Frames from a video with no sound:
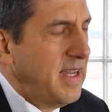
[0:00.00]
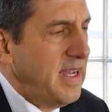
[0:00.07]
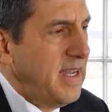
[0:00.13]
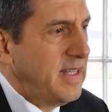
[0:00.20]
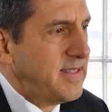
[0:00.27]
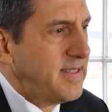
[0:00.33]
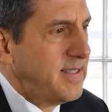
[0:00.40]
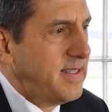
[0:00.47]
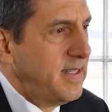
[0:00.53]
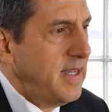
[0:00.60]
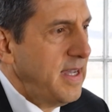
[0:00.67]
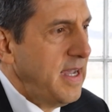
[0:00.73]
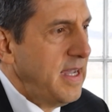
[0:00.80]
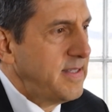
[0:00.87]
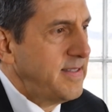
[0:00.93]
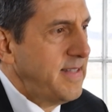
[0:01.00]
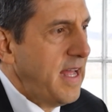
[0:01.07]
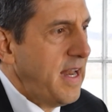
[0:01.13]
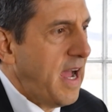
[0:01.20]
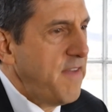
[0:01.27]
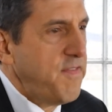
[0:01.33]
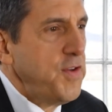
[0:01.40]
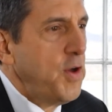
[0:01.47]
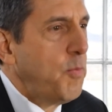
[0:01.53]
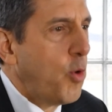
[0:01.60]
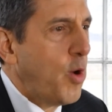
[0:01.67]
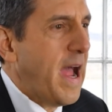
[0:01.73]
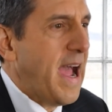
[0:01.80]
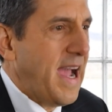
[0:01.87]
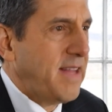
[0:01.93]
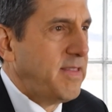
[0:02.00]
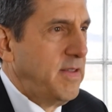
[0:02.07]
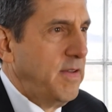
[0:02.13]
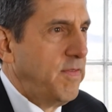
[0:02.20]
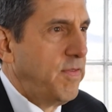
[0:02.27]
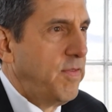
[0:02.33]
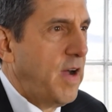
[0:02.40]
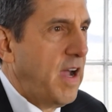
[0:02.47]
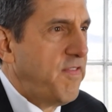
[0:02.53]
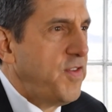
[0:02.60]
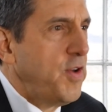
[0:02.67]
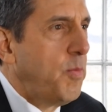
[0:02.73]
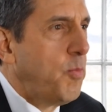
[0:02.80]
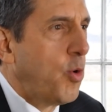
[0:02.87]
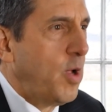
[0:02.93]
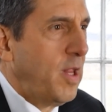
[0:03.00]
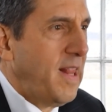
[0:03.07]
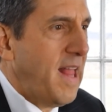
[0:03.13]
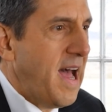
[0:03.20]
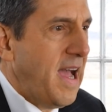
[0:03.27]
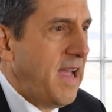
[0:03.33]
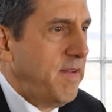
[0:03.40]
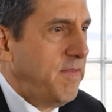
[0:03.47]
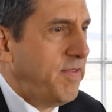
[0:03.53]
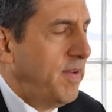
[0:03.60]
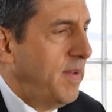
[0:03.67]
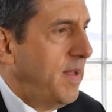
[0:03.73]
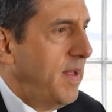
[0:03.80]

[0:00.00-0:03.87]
It's that I feel more active. I feel more alive.